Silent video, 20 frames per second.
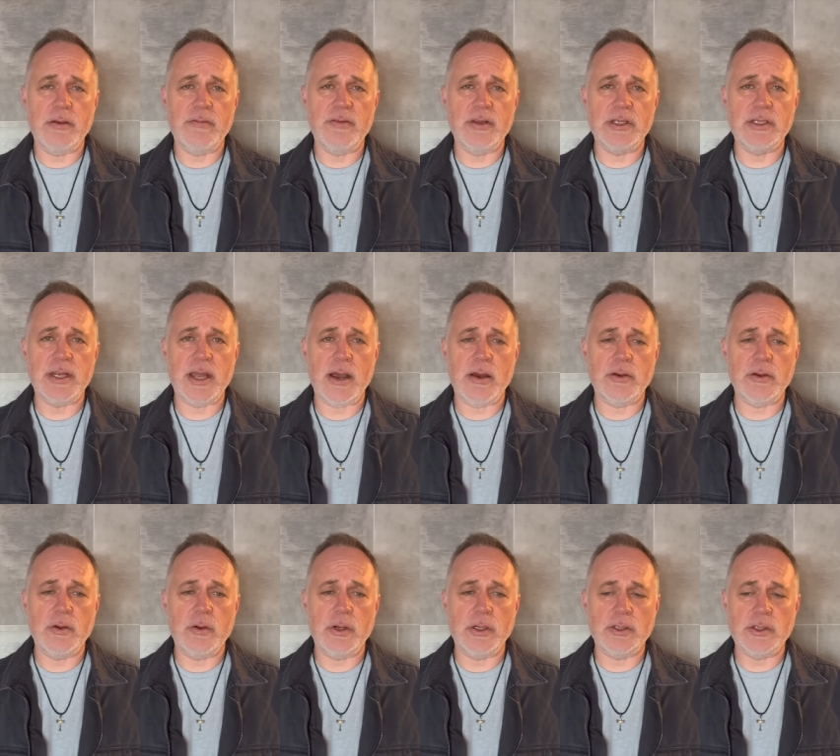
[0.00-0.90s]
Vista
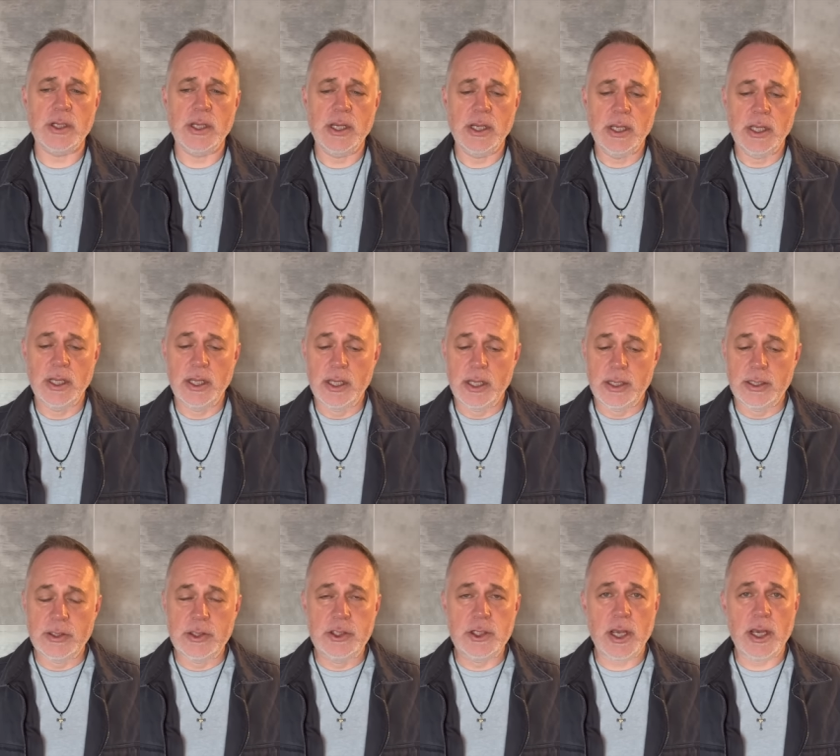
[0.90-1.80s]
Outdoors,
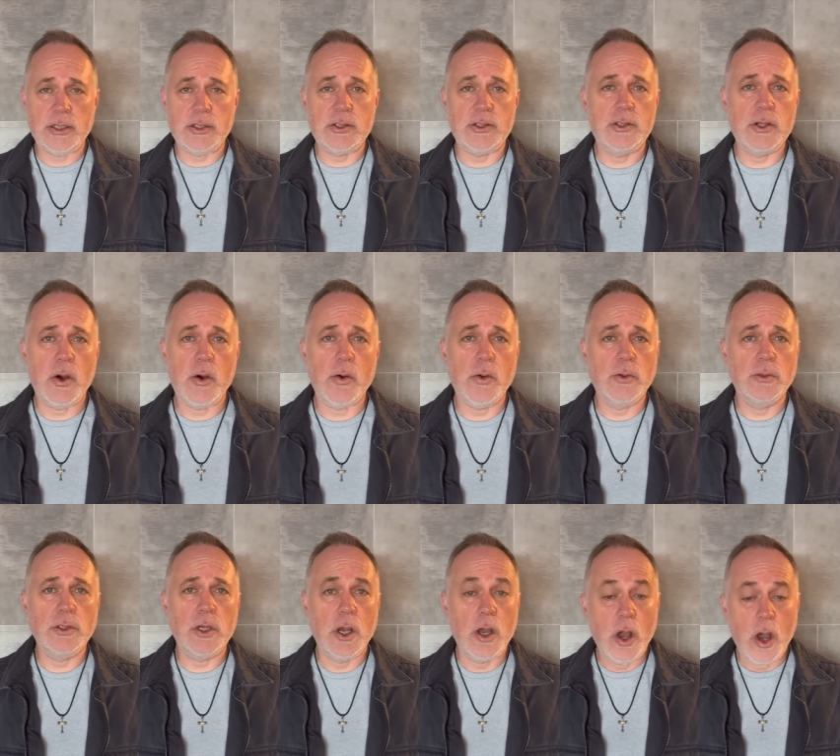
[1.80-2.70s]
just
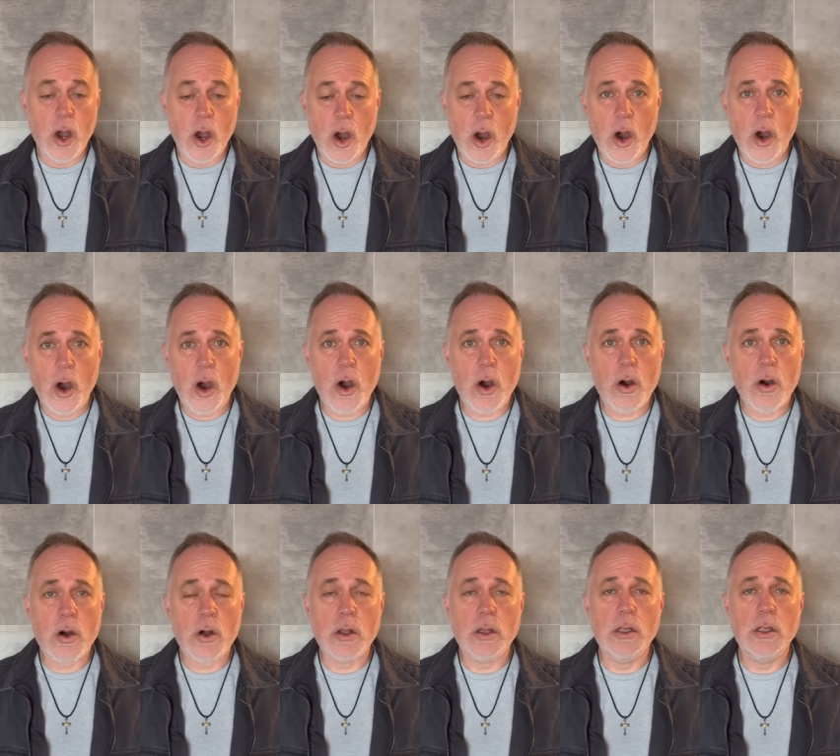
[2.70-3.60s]
sold
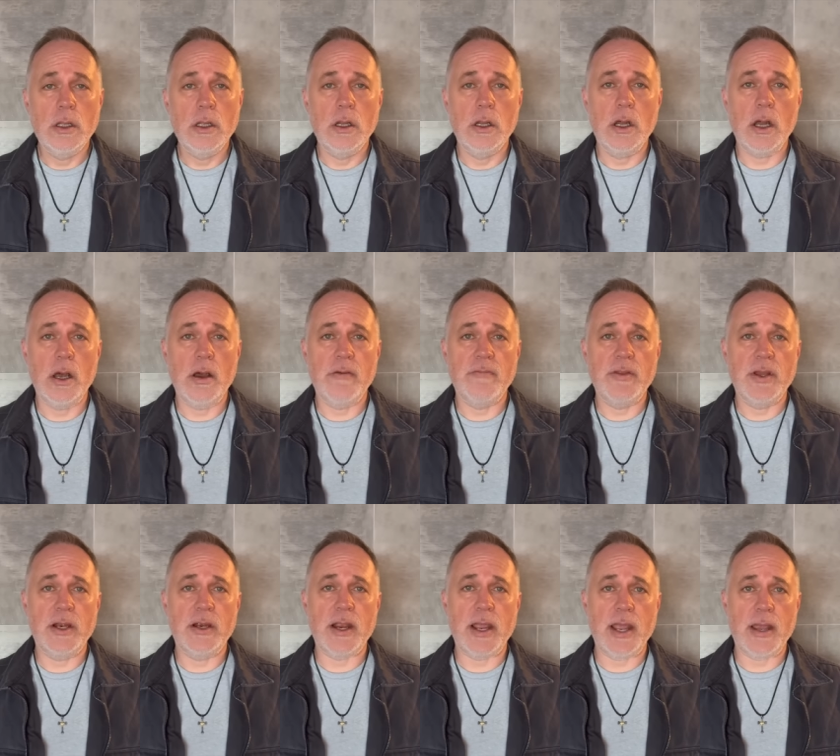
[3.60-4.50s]
all of
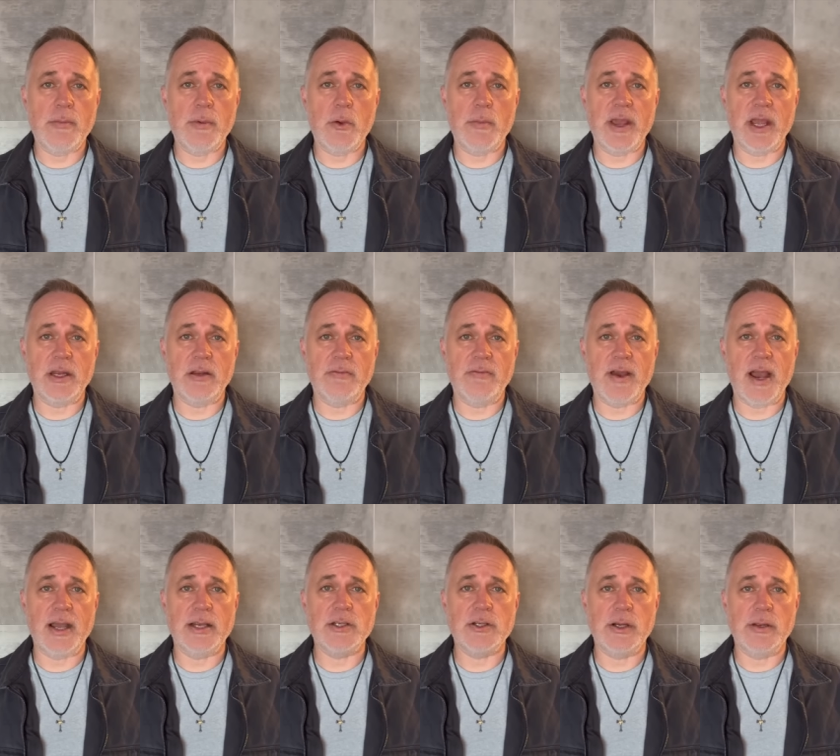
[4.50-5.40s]
their ammo
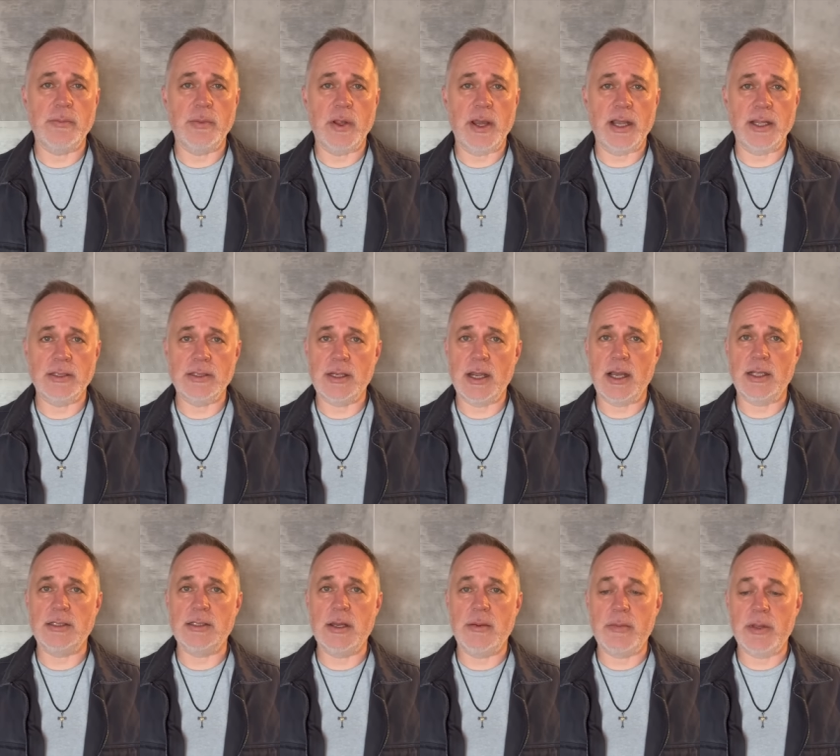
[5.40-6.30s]
manufacturing plants,
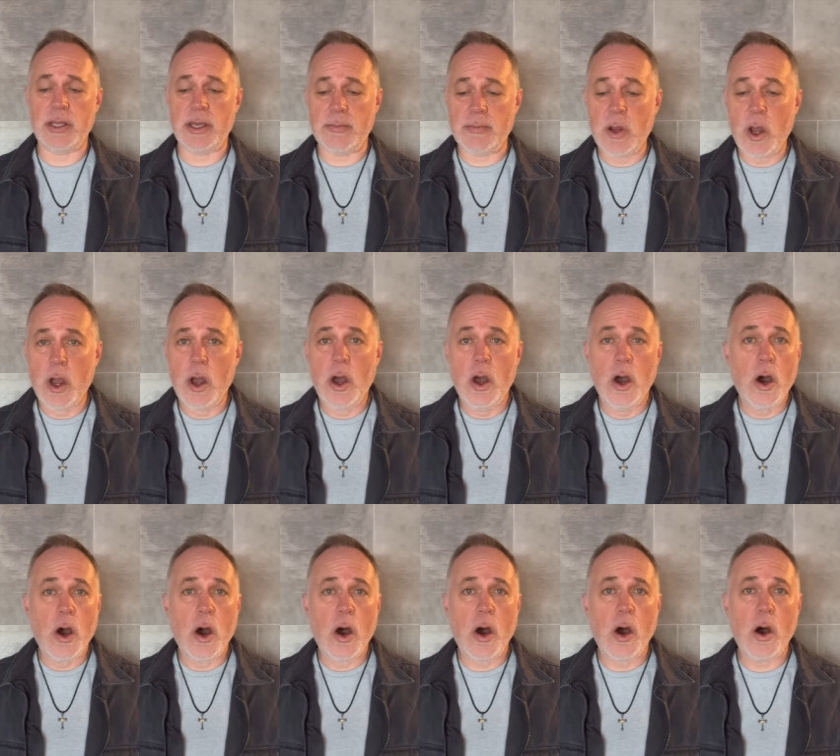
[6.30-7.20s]
not some of them,
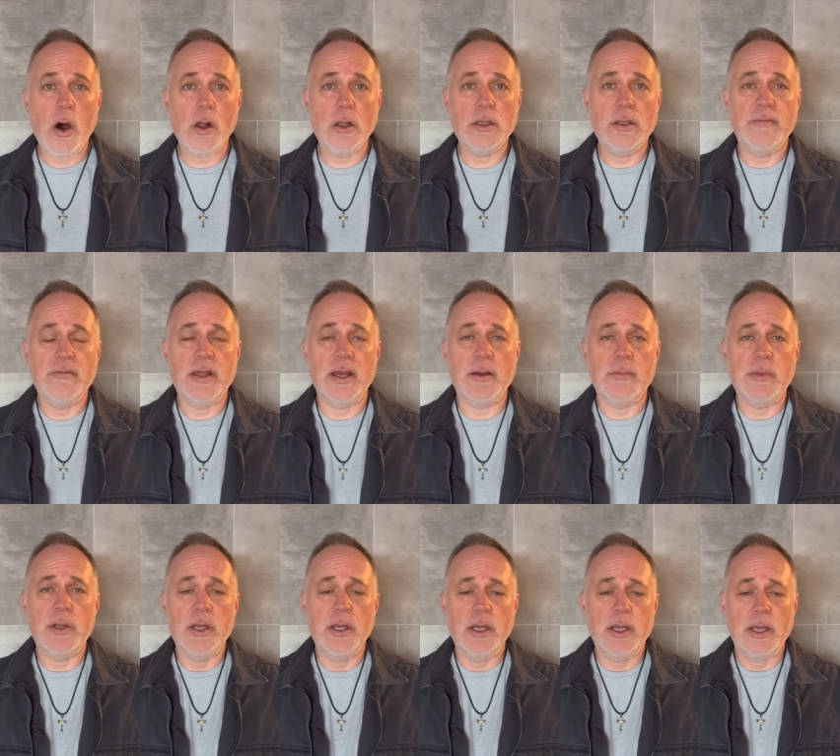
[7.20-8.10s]
all of them.
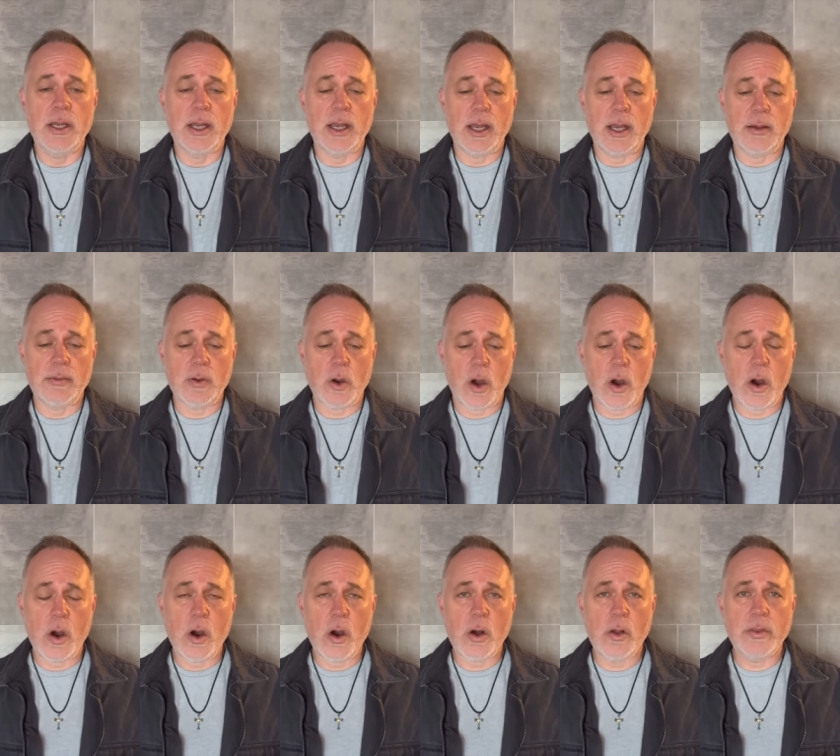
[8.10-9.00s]
Uh,
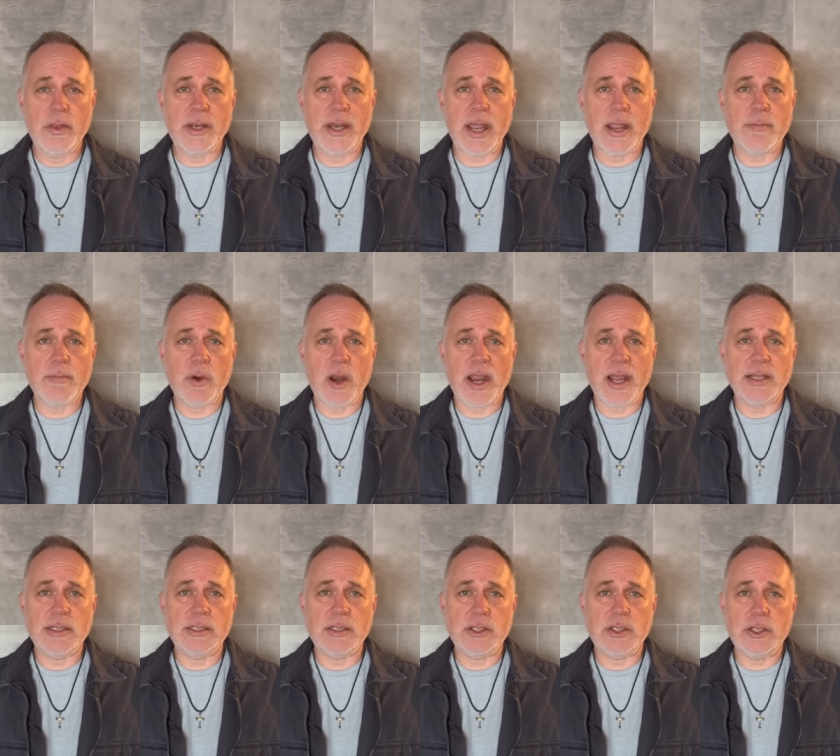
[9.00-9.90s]
all the name
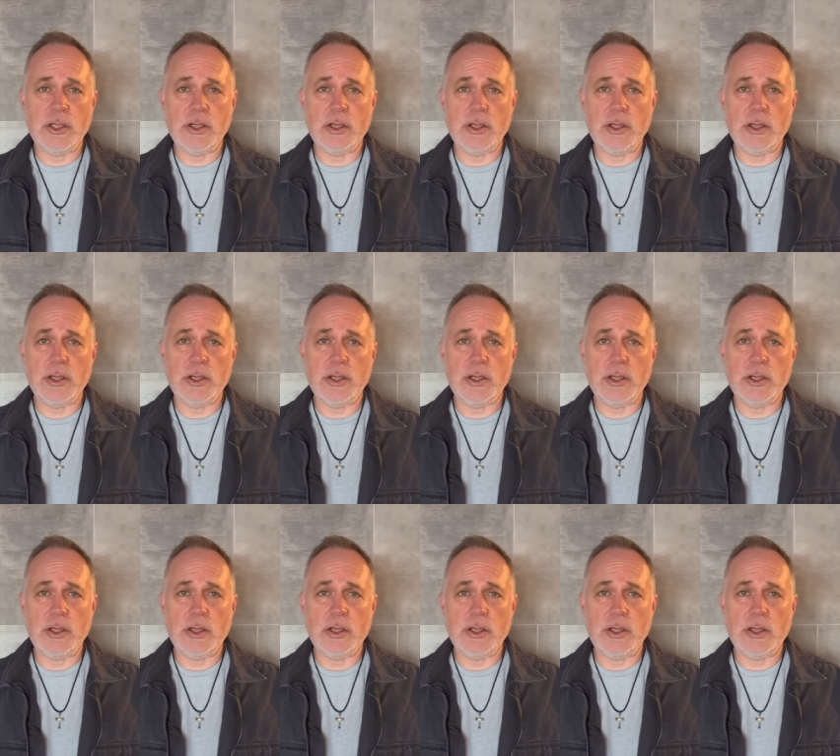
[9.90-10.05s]
brands that you're